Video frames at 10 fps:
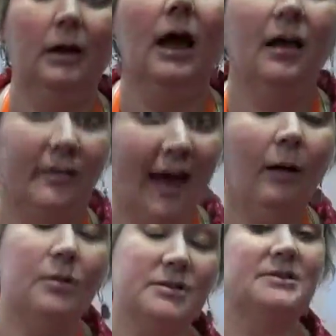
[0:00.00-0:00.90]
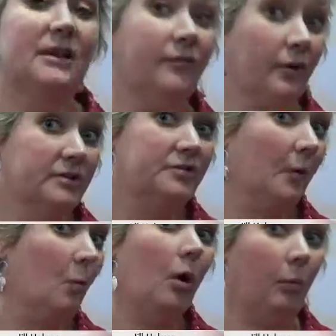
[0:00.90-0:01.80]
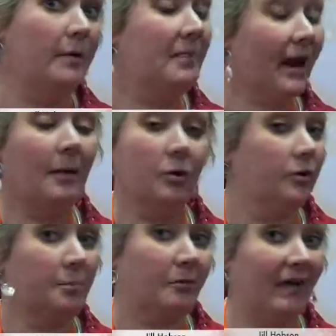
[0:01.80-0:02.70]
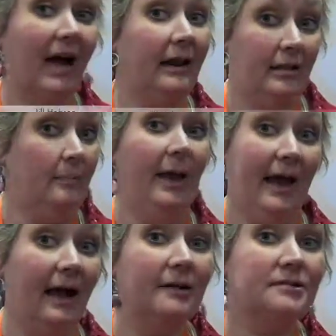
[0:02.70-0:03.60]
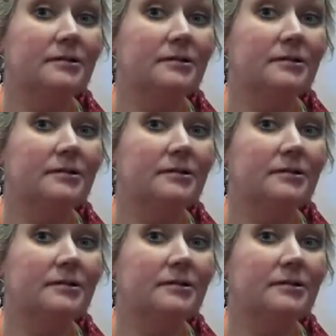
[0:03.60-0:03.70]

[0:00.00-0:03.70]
And that was a difference from what we've been able to provide in the past.